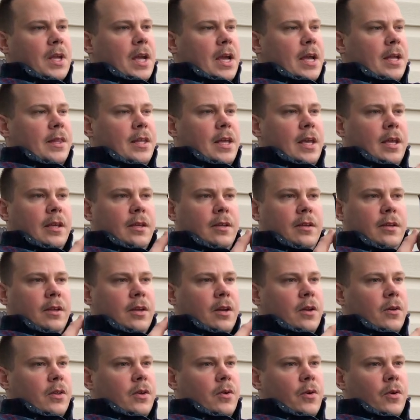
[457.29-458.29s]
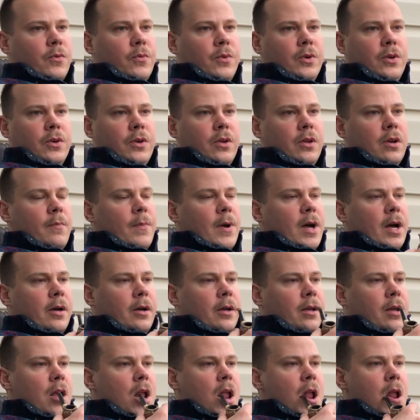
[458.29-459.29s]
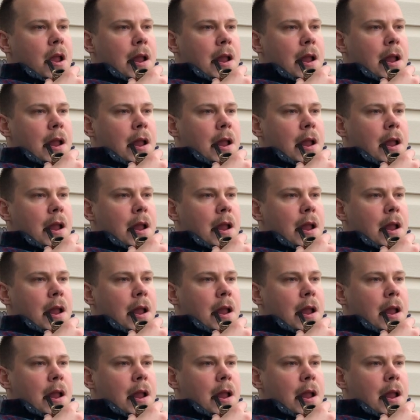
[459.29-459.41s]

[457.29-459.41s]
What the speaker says: and they were real good about it.